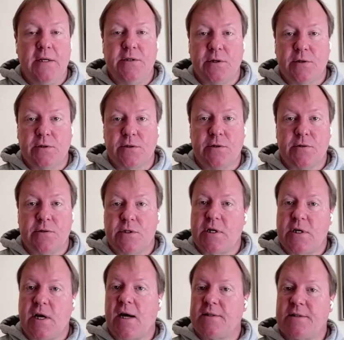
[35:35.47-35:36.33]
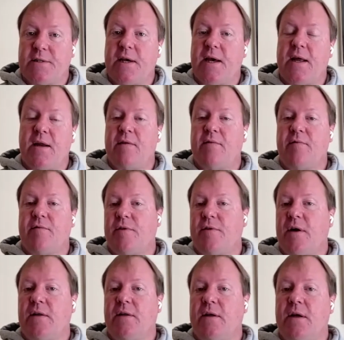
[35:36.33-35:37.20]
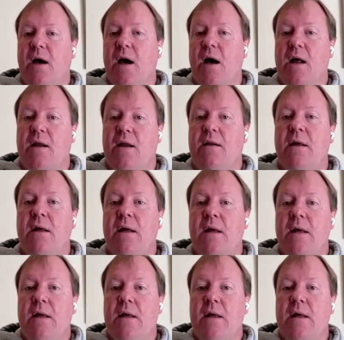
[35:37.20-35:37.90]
took two shots at it and finally got it.